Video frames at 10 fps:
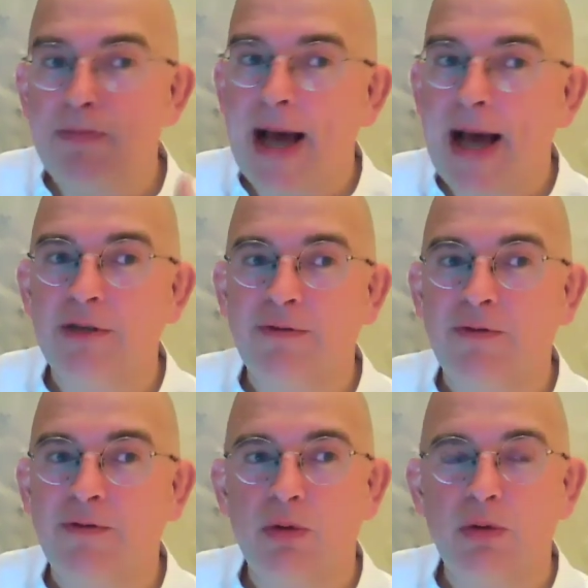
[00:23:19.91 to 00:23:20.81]

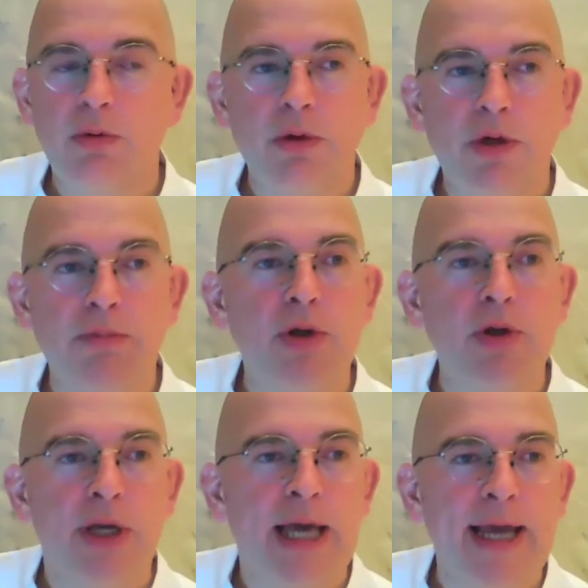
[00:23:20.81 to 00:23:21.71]
masterful
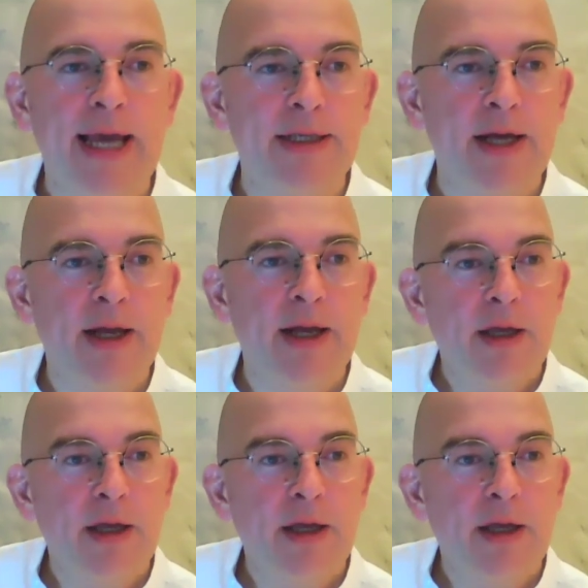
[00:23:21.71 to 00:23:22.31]
communicator